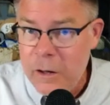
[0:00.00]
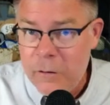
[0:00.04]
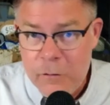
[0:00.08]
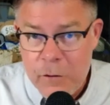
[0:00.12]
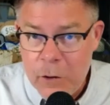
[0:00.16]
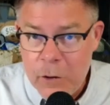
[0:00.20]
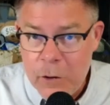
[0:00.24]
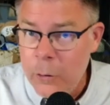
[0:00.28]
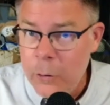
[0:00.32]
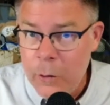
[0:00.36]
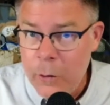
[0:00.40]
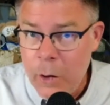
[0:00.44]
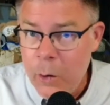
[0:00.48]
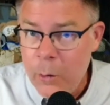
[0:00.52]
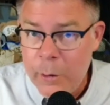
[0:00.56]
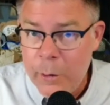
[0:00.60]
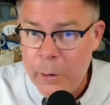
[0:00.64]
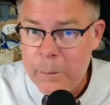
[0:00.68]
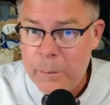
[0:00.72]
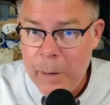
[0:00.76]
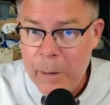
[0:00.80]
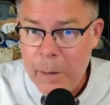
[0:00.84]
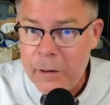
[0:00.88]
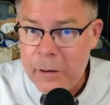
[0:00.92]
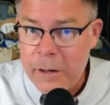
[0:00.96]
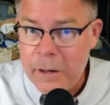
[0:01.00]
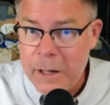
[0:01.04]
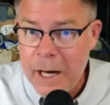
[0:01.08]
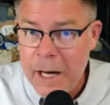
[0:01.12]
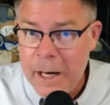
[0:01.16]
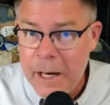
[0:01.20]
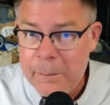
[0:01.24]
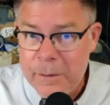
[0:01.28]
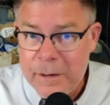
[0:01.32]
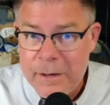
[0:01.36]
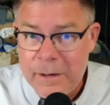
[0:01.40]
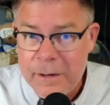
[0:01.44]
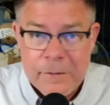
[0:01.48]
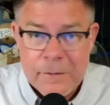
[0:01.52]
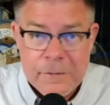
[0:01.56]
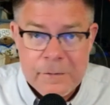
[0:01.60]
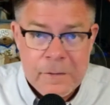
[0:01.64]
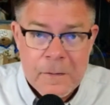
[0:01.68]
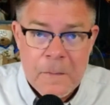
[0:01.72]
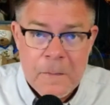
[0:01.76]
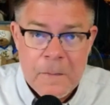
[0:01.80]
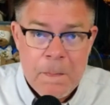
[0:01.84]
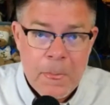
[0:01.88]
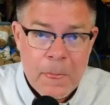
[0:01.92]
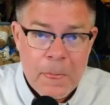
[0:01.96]
you don't know what a buttercup is,
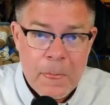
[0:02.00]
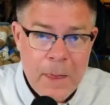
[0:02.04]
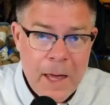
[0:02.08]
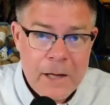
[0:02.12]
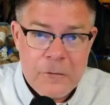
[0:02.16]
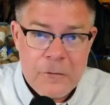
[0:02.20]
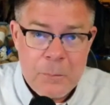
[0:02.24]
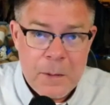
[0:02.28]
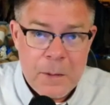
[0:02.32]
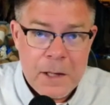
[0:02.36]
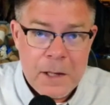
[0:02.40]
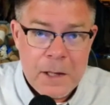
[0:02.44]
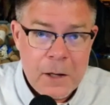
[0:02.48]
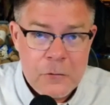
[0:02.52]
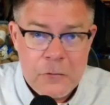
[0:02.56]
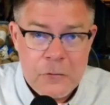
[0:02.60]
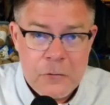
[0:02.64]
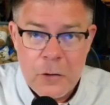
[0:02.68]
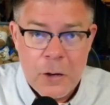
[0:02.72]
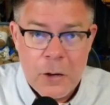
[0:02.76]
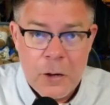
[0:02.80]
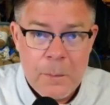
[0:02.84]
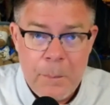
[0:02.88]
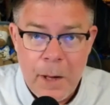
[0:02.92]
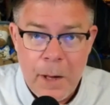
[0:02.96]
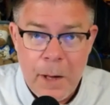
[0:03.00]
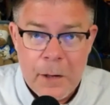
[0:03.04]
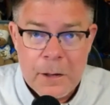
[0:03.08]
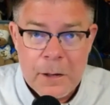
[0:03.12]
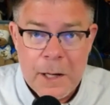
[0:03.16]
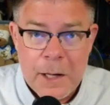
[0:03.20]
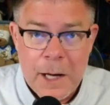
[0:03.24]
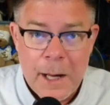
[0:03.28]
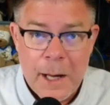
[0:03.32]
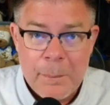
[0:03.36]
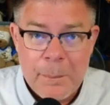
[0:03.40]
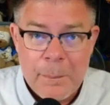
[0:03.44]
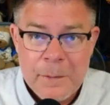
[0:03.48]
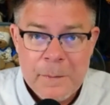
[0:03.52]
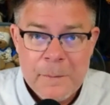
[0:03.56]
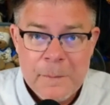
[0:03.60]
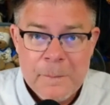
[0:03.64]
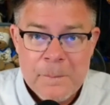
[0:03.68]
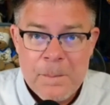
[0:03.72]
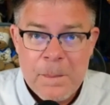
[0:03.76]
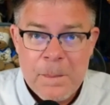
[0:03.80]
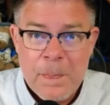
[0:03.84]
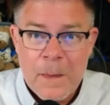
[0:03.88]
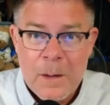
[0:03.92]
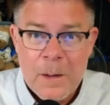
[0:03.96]
that's because you're a buttercup,
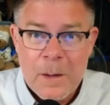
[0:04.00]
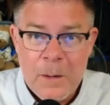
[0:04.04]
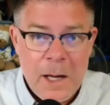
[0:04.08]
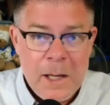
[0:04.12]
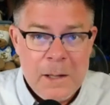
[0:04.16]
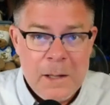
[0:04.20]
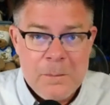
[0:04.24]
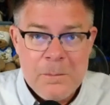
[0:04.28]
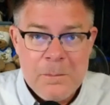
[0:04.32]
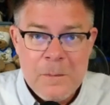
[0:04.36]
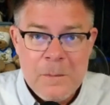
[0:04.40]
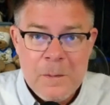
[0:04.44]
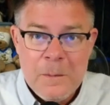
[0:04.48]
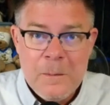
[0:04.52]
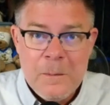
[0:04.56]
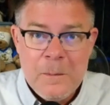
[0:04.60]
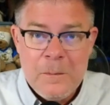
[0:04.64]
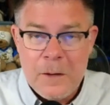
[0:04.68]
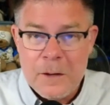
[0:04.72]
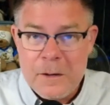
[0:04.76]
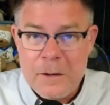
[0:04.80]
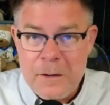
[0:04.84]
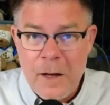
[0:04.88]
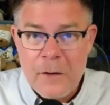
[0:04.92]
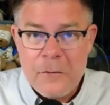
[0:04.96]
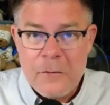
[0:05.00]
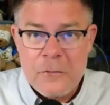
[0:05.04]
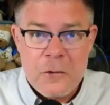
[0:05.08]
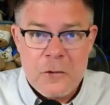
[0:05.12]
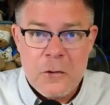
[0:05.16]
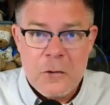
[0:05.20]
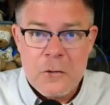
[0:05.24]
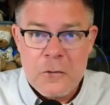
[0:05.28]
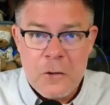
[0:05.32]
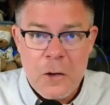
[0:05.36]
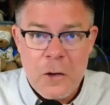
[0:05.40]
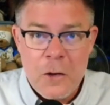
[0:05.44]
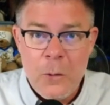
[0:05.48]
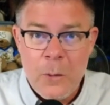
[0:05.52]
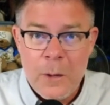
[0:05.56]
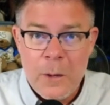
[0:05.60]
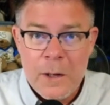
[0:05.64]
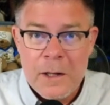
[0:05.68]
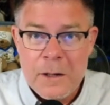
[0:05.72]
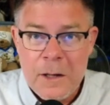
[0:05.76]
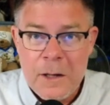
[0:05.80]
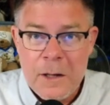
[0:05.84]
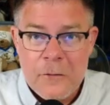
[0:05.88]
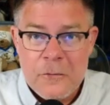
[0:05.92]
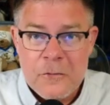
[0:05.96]
right? The dusters know what a
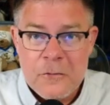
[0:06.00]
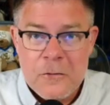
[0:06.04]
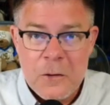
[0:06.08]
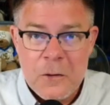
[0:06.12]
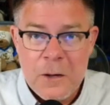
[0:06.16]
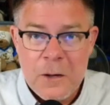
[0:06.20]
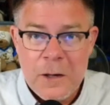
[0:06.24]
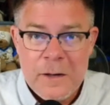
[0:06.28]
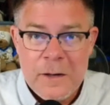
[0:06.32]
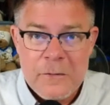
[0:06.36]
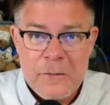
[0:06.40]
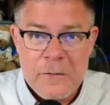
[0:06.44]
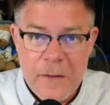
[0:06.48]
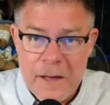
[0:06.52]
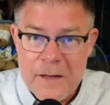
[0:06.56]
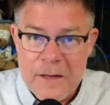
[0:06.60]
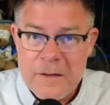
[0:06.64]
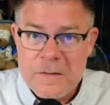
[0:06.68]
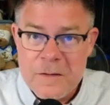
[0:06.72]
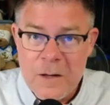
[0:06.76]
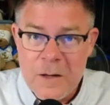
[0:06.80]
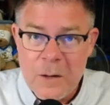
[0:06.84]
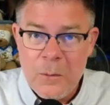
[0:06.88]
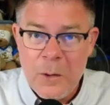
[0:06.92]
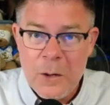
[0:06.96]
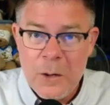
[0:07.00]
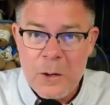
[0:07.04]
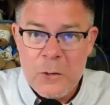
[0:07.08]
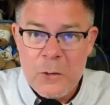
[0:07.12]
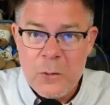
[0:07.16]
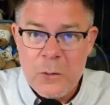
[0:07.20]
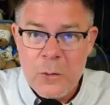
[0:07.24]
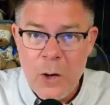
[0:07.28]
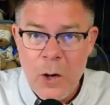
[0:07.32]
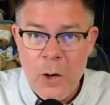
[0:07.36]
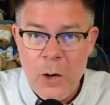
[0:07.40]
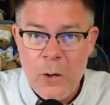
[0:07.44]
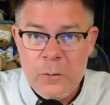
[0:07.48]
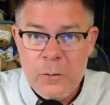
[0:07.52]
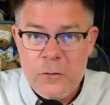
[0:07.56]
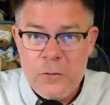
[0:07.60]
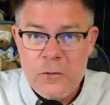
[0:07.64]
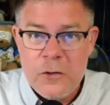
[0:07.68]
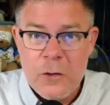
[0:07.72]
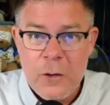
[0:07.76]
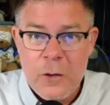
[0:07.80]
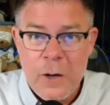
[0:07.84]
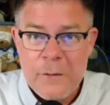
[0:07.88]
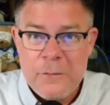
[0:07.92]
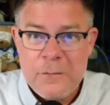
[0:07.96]
duster is. That's someone who owns
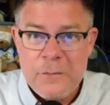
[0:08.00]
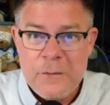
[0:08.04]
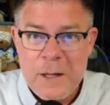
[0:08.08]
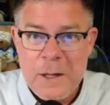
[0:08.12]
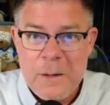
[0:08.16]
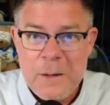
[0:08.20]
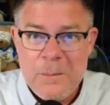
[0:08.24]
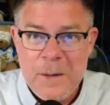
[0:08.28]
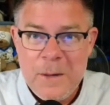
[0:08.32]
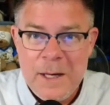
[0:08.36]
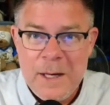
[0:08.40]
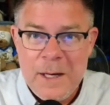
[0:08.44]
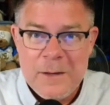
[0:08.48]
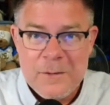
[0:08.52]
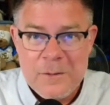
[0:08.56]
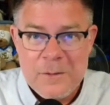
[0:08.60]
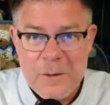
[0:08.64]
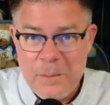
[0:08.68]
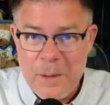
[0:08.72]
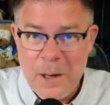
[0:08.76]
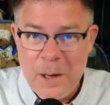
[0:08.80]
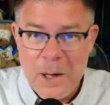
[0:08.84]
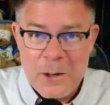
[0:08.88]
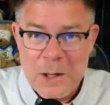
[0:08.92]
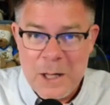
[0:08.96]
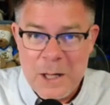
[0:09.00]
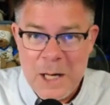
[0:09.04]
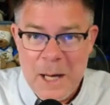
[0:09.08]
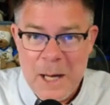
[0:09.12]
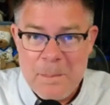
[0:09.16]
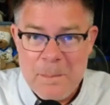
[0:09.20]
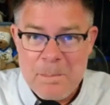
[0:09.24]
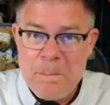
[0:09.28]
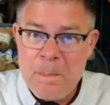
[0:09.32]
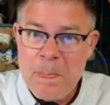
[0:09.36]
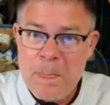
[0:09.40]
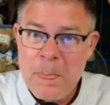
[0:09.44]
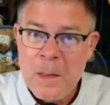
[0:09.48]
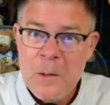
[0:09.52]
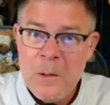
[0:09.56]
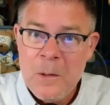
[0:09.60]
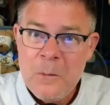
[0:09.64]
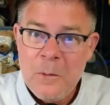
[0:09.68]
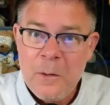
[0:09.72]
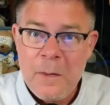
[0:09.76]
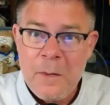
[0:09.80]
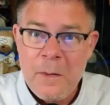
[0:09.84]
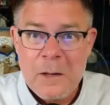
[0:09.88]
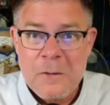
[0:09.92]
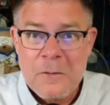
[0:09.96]
UFD beans. A buttercup,
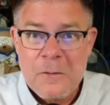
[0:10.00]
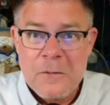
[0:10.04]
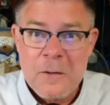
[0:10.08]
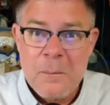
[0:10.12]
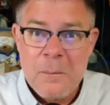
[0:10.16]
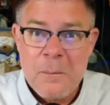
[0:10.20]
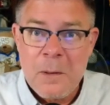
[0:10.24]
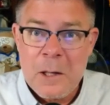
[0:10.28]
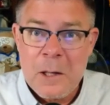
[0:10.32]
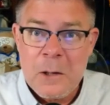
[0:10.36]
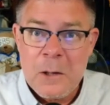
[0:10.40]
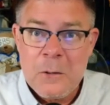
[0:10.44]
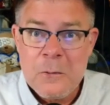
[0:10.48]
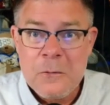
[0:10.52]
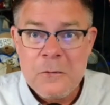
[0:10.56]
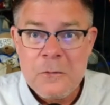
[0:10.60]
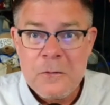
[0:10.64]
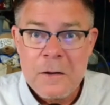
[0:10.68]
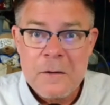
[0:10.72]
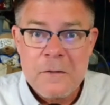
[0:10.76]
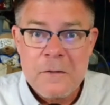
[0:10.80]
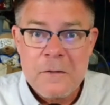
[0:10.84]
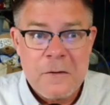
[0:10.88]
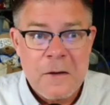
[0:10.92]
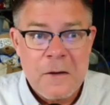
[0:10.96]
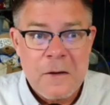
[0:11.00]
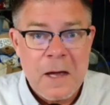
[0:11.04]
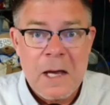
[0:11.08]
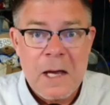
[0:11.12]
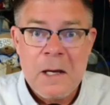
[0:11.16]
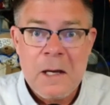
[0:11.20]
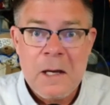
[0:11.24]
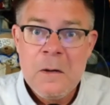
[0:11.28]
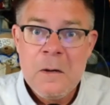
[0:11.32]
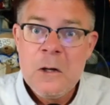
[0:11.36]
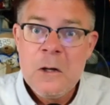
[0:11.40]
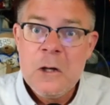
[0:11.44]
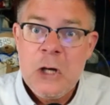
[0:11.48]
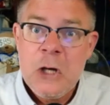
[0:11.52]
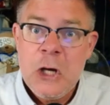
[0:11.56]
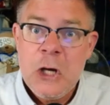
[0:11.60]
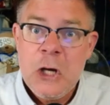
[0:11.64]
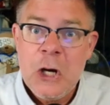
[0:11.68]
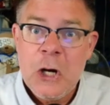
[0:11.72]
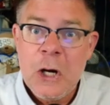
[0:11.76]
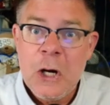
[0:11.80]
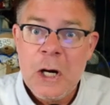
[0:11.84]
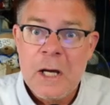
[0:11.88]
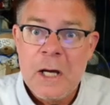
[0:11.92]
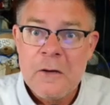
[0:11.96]
well, that's somebody who's, let's say,
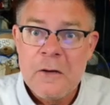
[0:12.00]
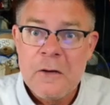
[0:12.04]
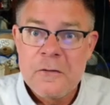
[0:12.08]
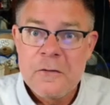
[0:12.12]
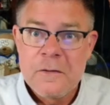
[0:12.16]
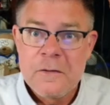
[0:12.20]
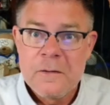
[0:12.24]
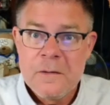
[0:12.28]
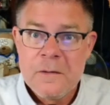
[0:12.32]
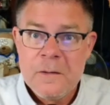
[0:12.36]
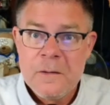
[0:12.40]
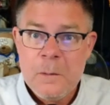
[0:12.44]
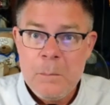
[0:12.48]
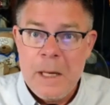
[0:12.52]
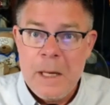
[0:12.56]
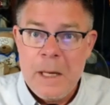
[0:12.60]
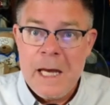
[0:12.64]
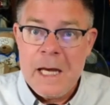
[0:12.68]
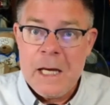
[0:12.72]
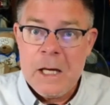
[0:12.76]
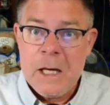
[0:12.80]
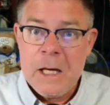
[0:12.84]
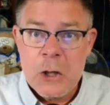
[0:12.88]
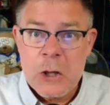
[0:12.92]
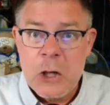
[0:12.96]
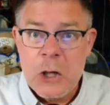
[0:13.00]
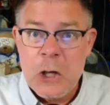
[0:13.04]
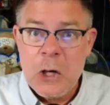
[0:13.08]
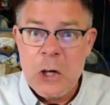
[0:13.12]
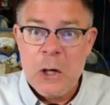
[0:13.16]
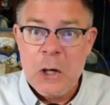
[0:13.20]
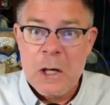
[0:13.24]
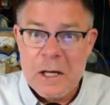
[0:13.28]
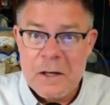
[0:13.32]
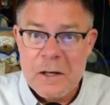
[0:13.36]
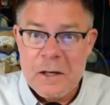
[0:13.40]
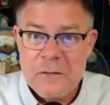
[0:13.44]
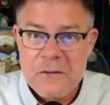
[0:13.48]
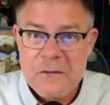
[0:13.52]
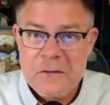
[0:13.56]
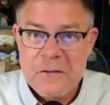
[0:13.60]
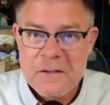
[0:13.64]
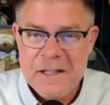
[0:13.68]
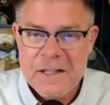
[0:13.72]
curious, being curious.